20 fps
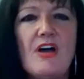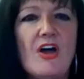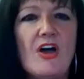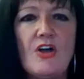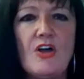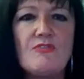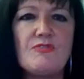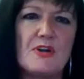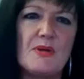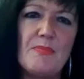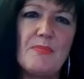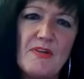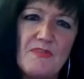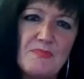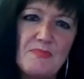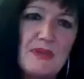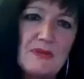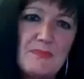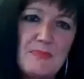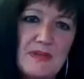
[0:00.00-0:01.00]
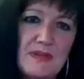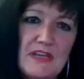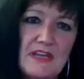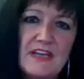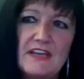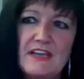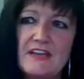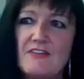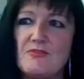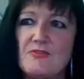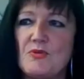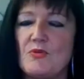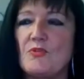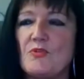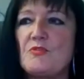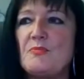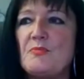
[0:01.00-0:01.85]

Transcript: over and above PPE, of course.